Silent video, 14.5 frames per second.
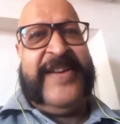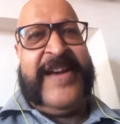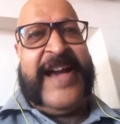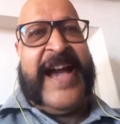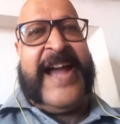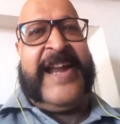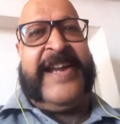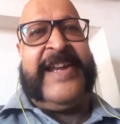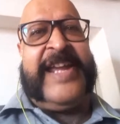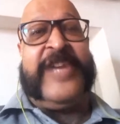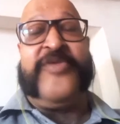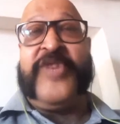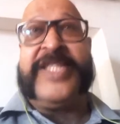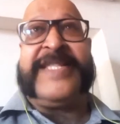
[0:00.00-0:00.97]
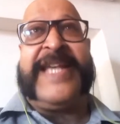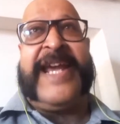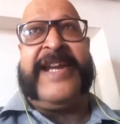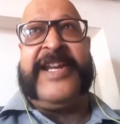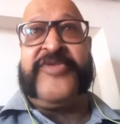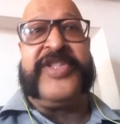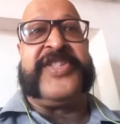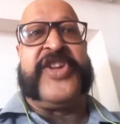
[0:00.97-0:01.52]
And it was said,
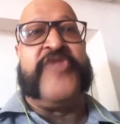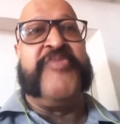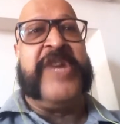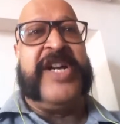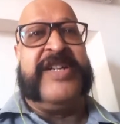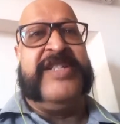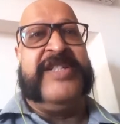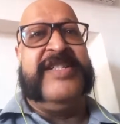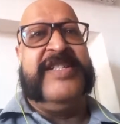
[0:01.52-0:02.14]
it was rumored